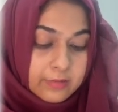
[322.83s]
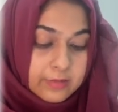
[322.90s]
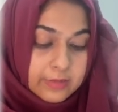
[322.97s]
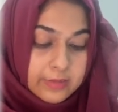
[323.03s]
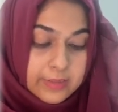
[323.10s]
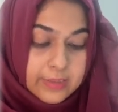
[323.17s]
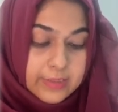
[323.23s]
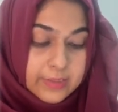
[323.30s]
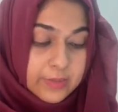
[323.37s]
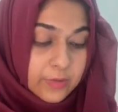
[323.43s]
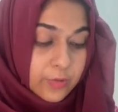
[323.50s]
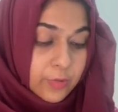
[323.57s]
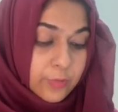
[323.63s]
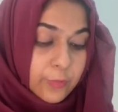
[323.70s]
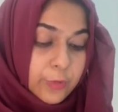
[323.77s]

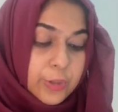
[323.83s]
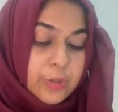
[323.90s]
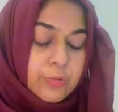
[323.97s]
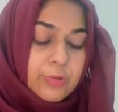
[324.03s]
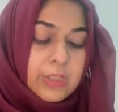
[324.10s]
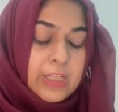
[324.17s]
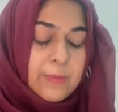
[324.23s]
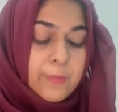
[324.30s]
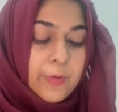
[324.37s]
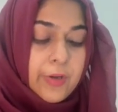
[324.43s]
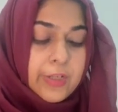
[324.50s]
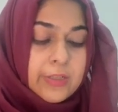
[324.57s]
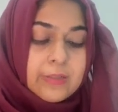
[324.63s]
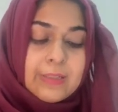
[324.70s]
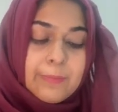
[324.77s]
so you keep
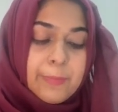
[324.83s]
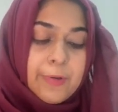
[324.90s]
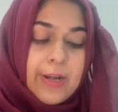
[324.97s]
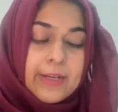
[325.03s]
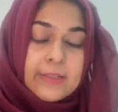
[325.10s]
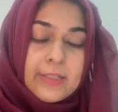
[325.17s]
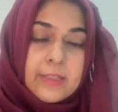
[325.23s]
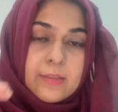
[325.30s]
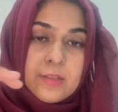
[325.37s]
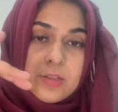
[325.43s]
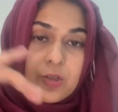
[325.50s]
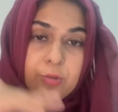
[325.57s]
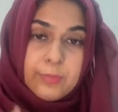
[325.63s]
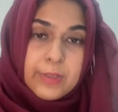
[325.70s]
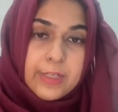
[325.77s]
on subtracting the
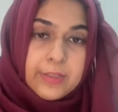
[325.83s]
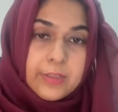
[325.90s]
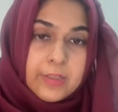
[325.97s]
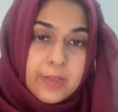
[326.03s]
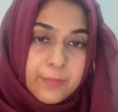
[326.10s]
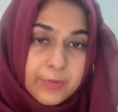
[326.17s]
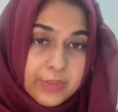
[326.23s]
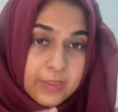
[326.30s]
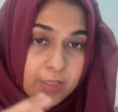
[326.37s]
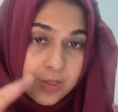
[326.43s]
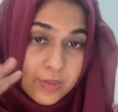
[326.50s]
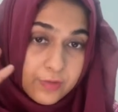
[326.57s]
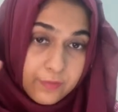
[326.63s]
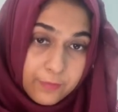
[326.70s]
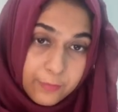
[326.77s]
accumulated
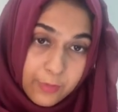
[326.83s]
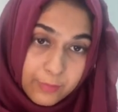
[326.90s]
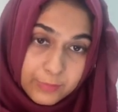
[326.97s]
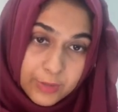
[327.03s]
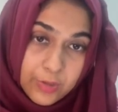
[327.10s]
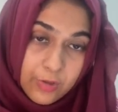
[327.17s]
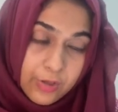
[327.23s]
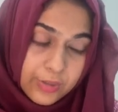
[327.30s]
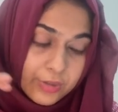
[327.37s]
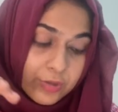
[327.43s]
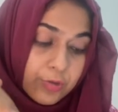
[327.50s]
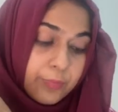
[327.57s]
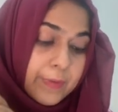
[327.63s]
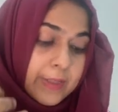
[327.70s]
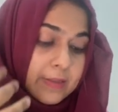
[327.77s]
depreciation from the
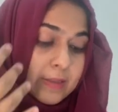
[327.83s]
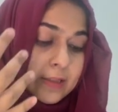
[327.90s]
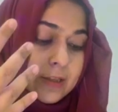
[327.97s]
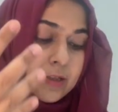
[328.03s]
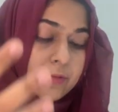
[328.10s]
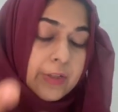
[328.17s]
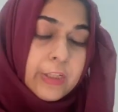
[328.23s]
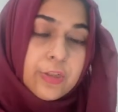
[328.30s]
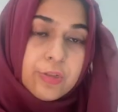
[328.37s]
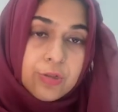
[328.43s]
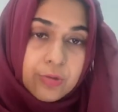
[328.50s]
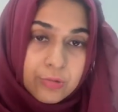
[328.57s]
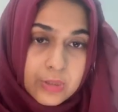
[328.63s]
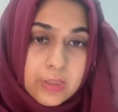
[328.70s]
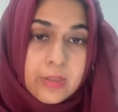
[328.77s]
cost to basically reach
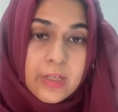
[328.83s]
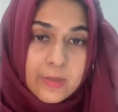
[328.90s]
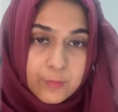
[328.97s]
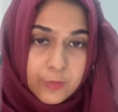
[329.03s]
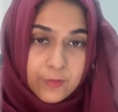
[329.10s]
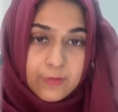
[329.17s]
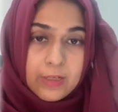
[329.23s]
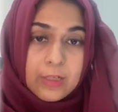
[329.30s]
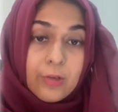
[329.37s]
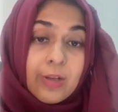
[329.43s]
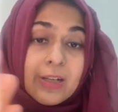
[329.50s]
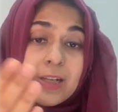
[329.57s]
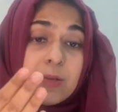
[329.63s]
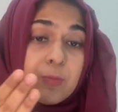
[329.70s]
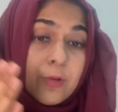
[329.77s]
to the net book value
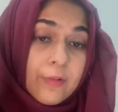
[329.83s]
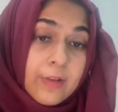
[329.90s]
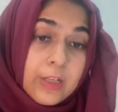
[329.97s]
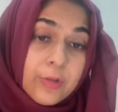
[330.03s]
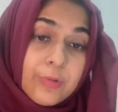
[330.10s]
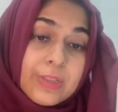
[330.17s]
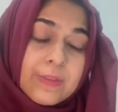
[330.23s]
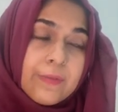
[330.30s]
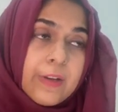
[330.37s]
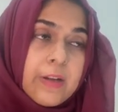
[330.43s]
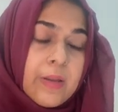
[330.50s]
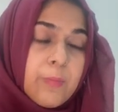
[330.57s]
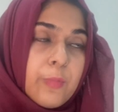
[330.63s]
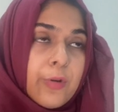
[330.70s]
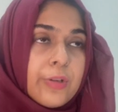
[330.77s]
and net book value is
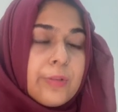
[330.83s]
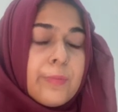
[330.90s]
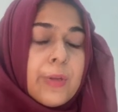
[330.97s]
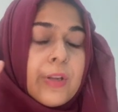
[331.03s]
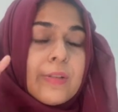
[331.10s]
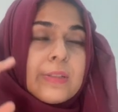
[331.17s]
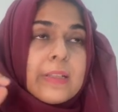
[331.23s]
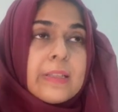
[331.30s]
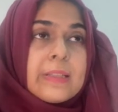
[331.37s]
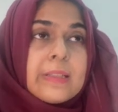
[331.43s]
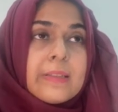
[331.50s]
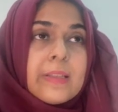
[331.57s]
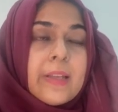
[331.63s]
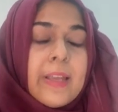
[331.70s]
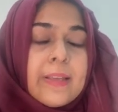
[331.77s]
very important because
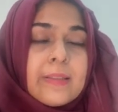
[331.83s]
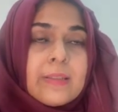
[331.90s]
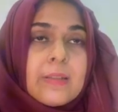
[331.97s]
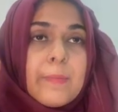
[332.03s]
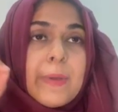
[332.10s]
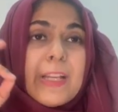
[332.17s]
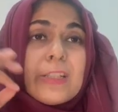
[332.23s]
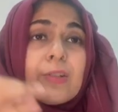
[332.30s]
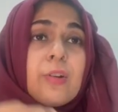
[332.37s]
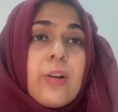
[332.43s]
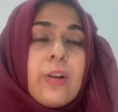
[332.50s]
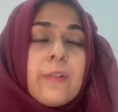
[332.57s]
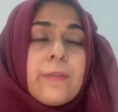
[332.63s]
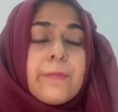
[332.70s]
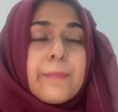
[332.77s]
it's the estimate
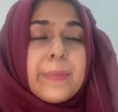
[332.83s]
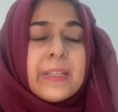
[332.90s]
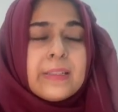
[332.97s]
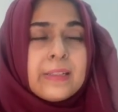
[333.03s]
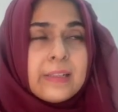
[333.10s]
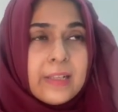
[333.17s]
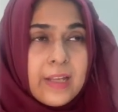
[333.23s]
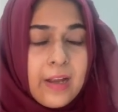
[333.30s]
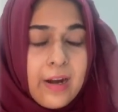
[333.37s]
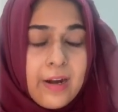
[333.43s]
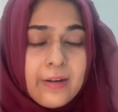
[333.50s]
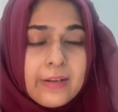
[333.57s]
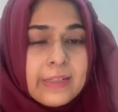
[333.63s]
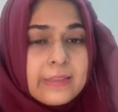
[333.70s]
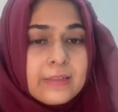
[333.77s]
of basically
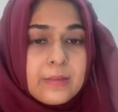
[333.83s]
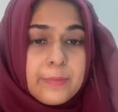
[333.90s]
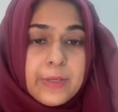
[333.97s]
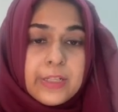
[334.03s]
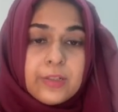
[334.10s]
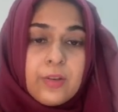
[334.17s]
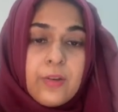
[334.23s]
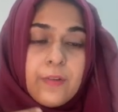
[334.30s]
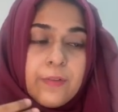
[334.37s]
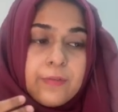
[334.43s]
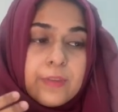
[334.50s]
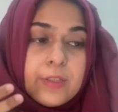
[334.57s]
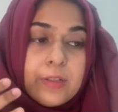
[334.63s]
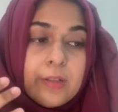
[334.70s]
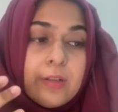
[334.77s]
our estimate
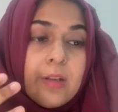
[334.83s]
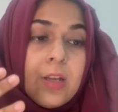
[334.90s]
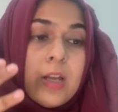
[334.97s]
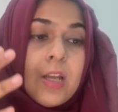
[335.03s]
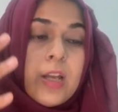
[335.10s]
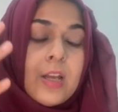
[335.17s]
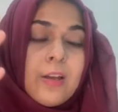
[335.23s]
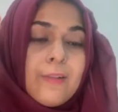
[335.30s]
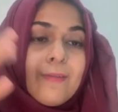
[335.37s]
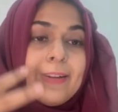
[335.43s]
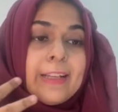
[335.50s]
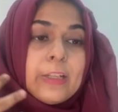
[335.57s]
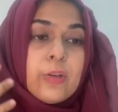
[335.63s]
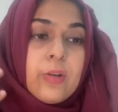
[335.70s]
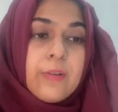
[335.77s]
of the
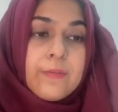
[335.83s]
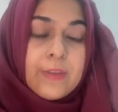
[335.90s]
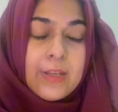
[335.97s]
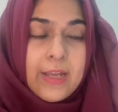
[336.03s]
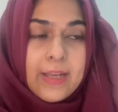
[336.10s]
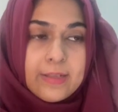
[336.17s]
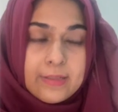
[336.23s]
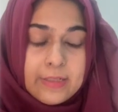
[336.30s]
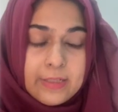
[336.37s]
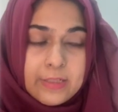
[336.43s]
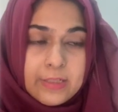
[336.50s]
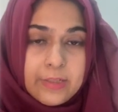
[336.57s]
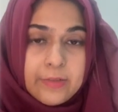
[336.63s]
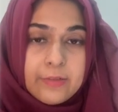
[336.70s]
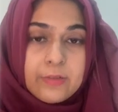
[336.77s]
value of the
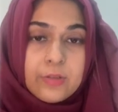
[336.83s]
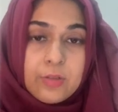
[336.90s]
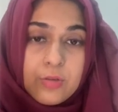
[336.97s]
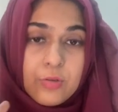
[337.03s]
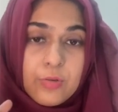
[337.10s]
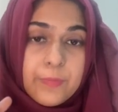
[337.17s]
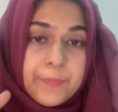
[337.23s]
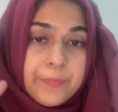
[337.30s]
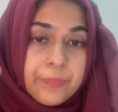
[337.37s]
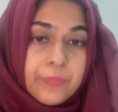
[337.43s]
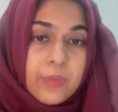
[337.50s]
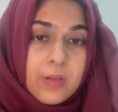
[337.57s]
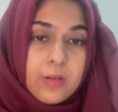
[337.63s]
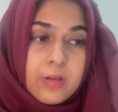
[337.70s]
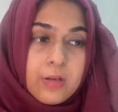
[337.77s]
asset so
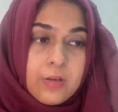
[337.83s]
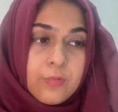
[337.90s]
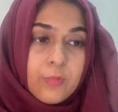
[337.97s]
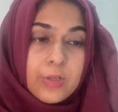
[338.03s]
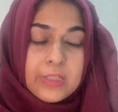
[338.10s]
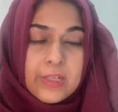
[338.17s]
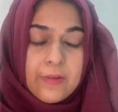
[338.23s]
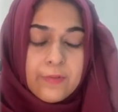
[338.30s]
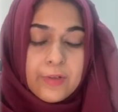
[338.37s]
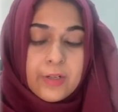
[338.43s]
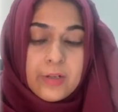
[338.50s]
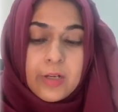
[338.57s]
uh, whatever